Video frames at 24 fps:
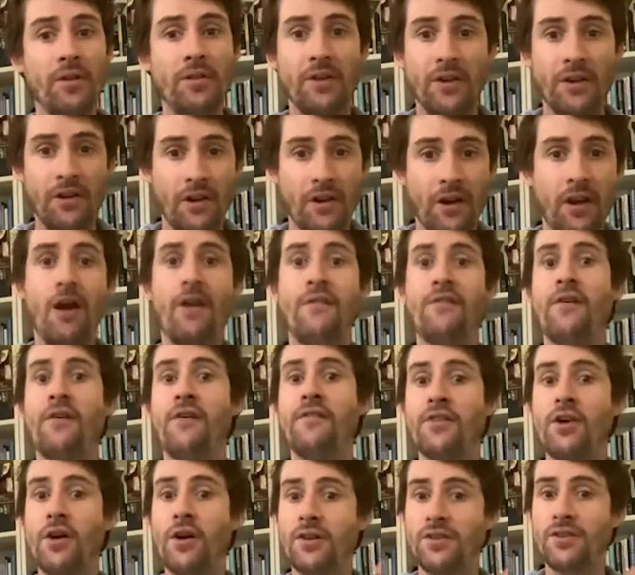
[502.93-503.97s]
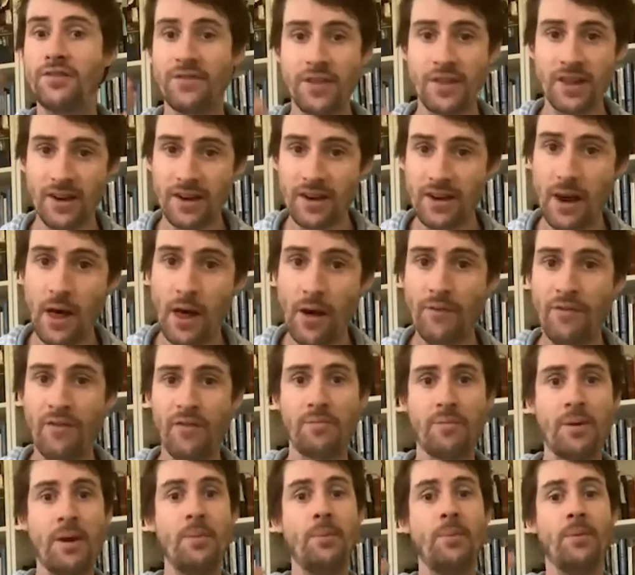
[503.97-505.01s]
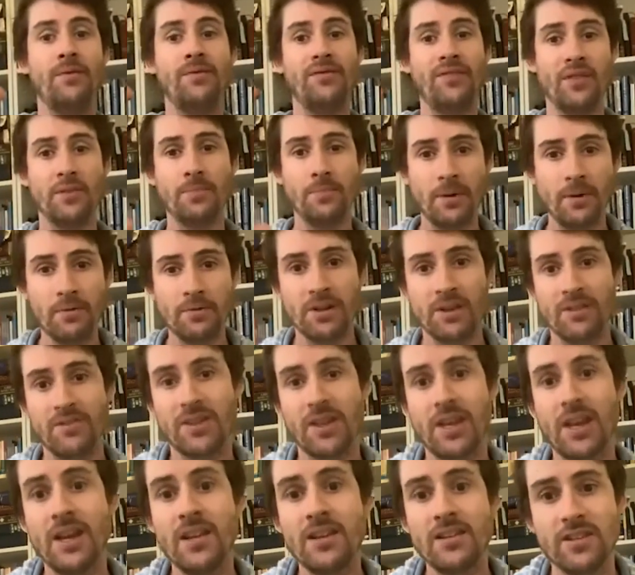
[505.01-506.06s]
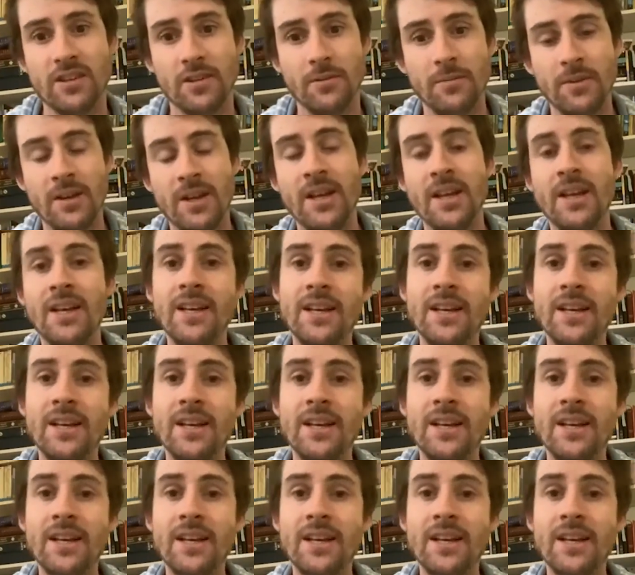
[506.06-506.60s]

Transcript: the love of God and for the love of people and for the building of a kingdom.